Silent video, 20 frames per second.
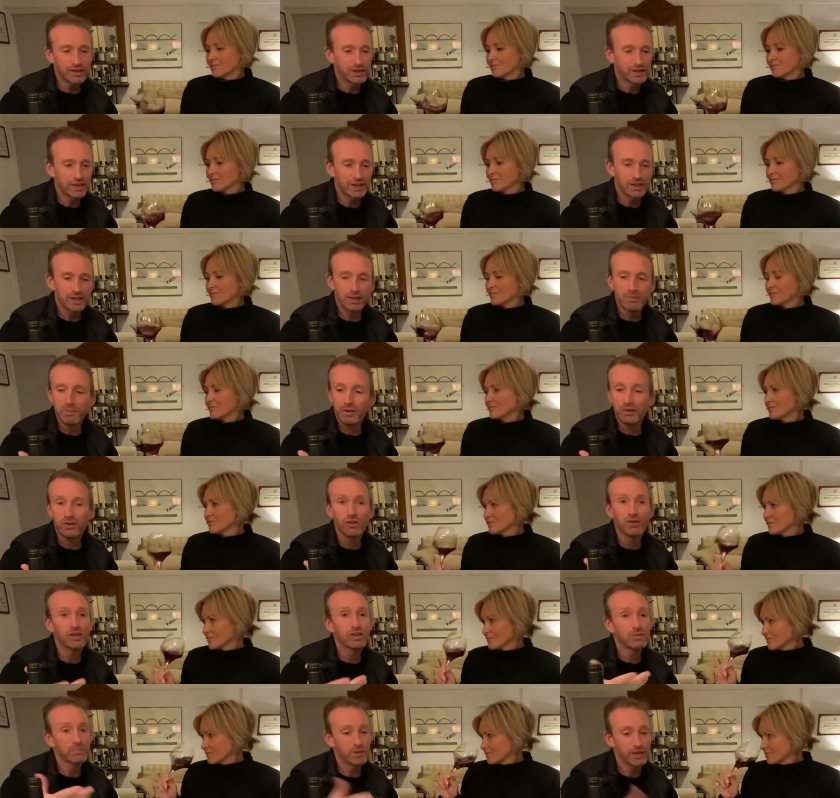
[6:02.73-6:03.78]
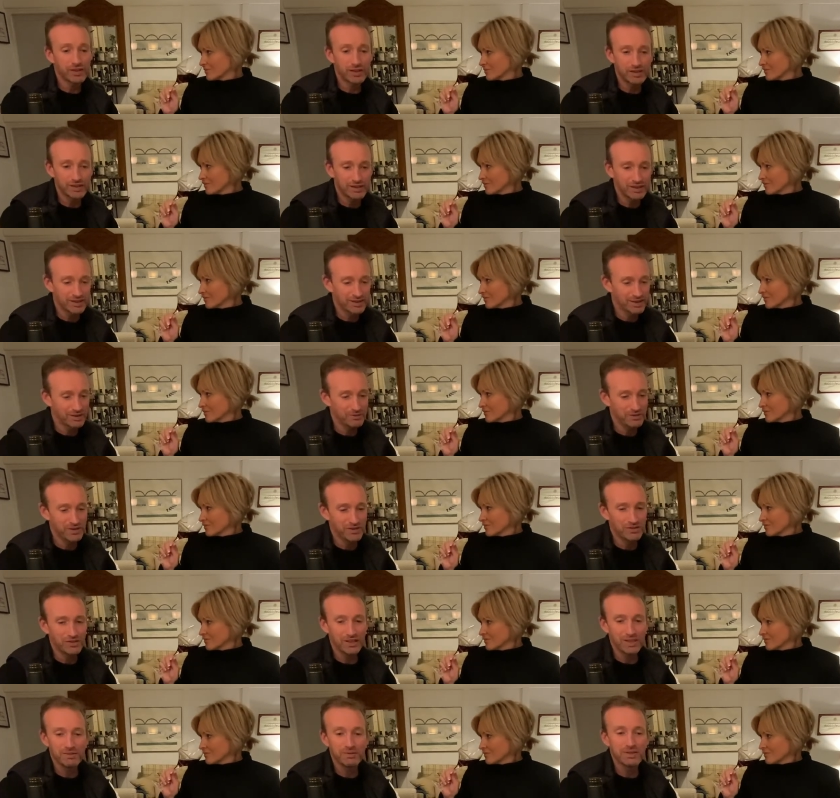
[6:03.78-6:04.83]
Speaker 1: thing about all the Burgundies that we
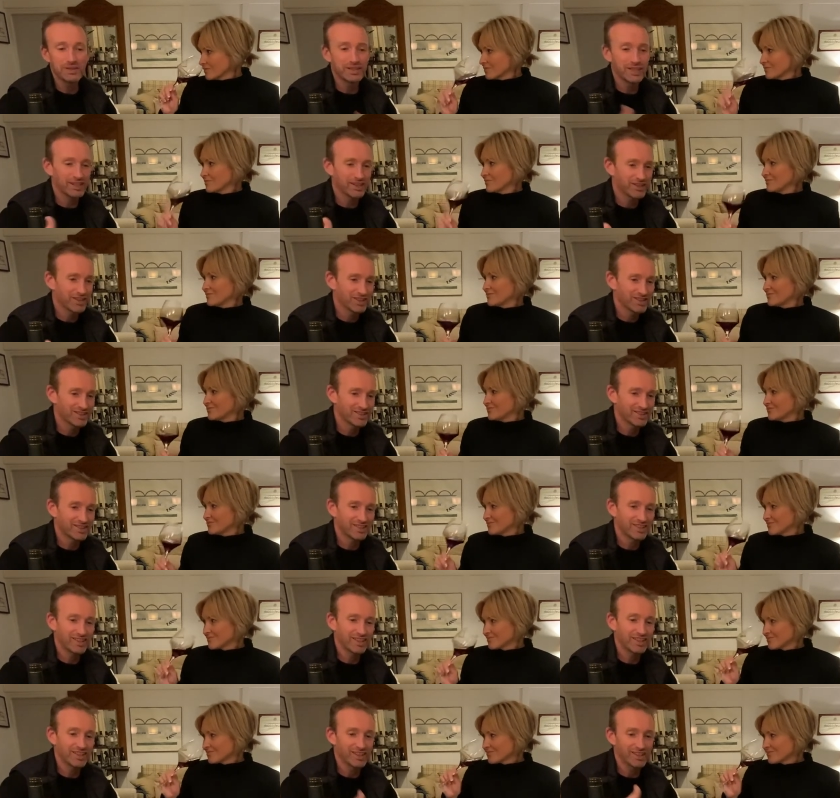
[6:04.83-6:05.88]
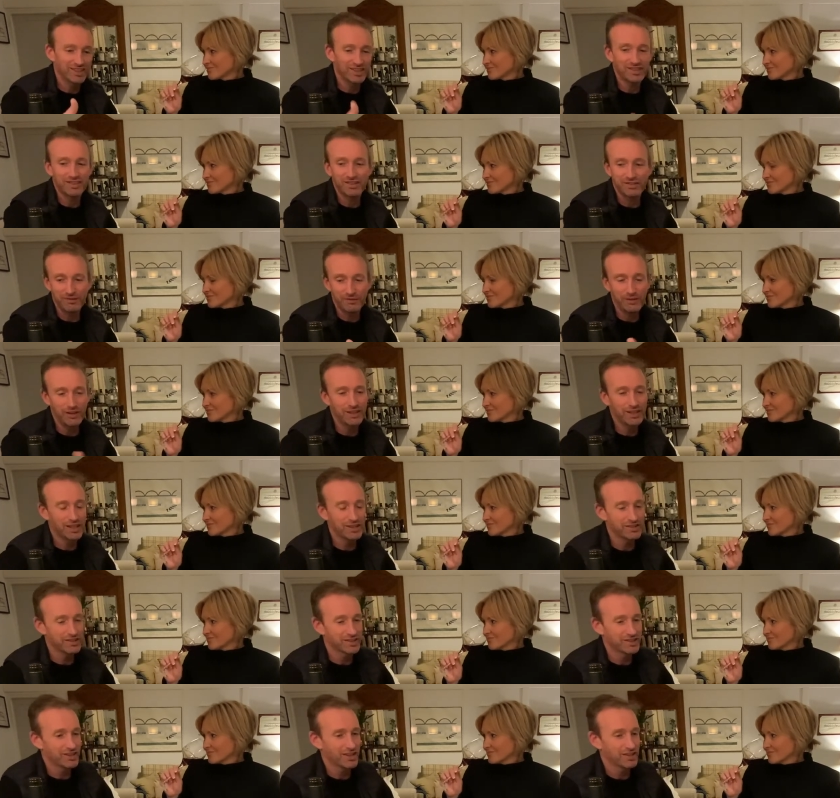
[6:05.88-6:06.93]
drink, we say it constantly, is they're
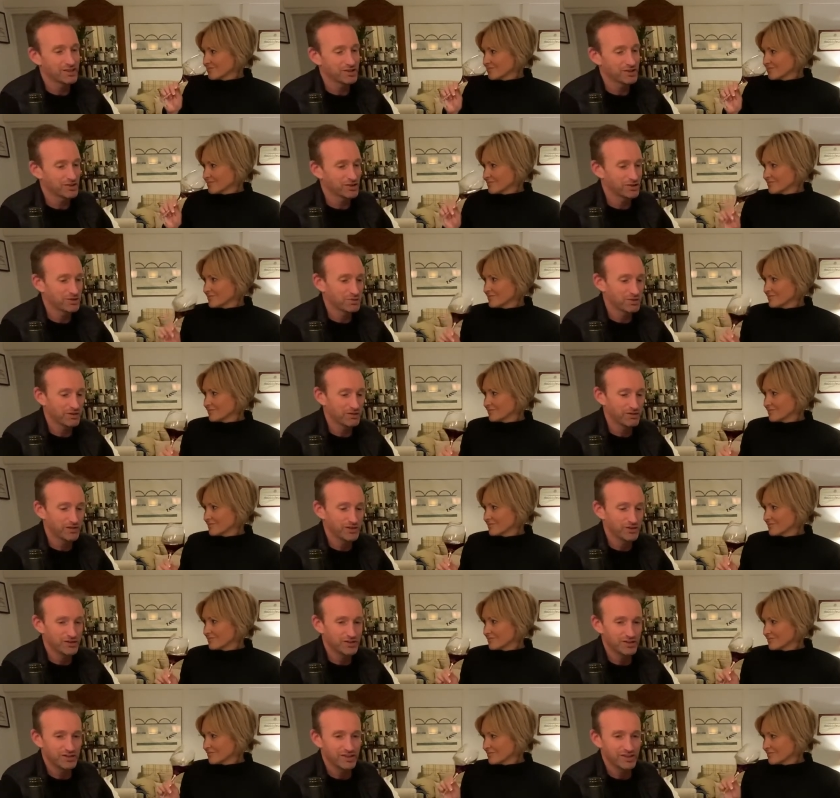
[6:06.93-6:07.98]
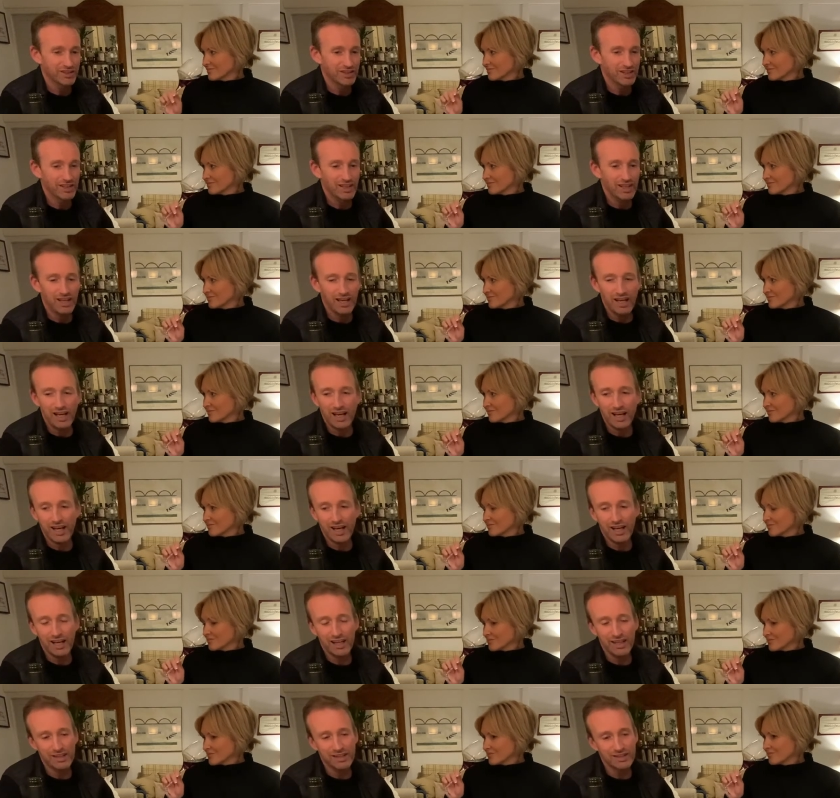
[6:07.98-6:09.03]
designed to go with food.
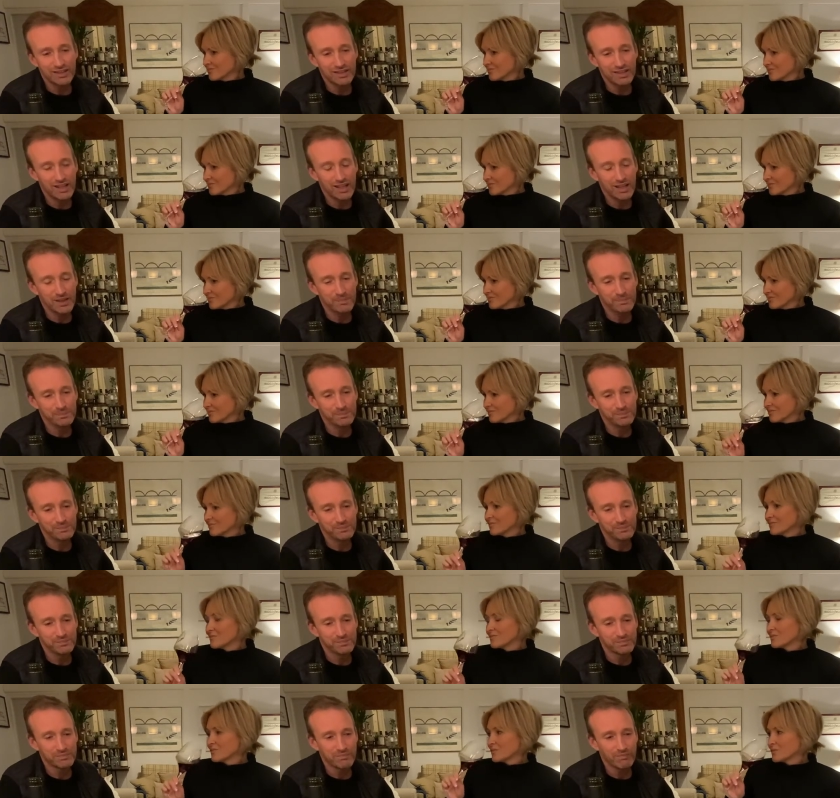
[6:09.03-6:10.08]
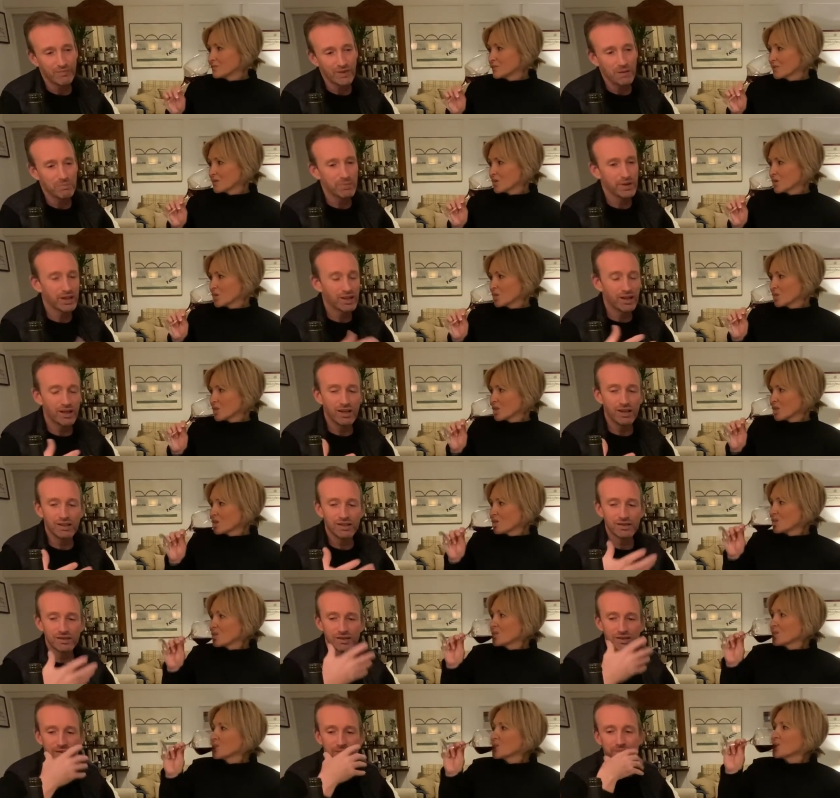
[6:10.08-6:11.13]
And
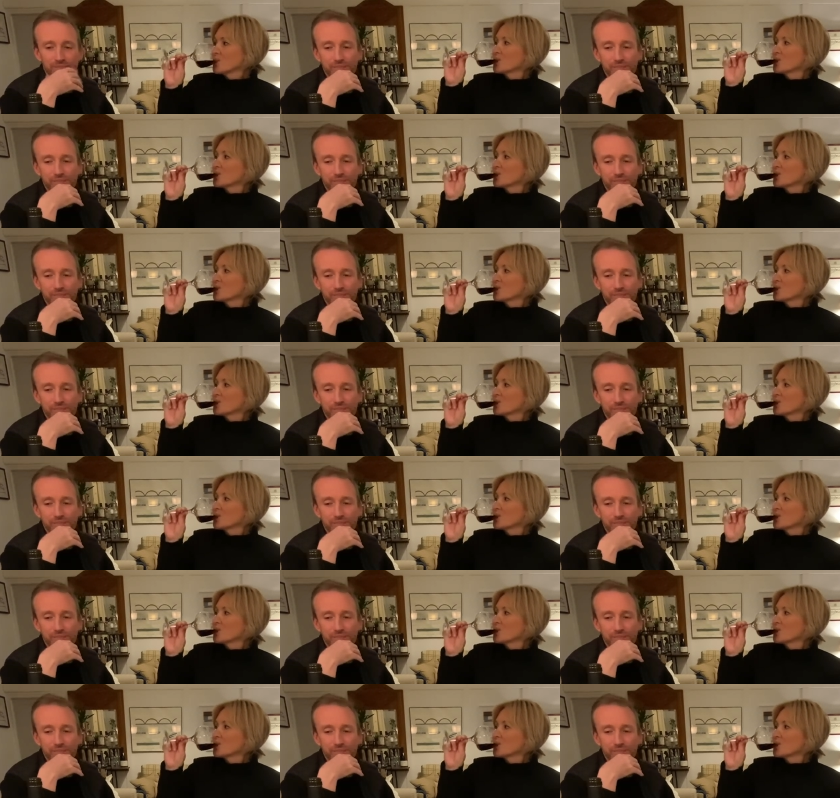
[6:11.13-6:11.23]
because